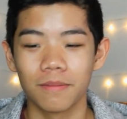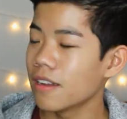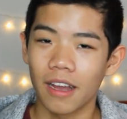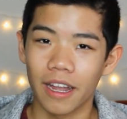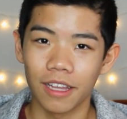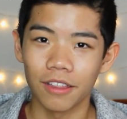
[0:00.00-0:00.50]

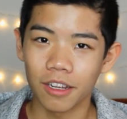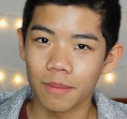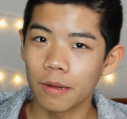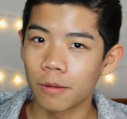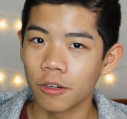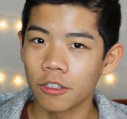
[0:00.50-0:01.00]
I can look at
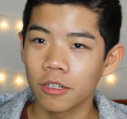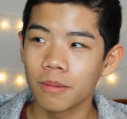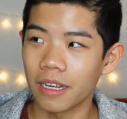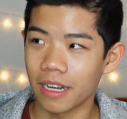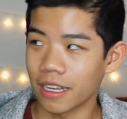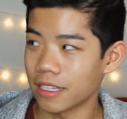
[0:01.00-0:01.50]
my wardrobe
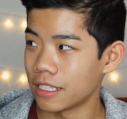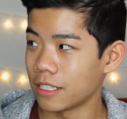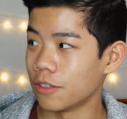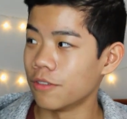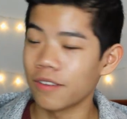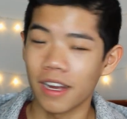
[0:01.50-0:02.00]
and I can
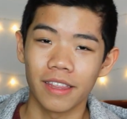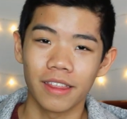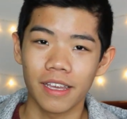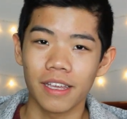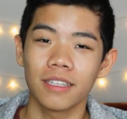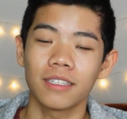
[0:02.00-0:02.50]
still find
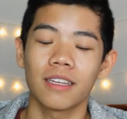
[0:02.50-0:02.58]
things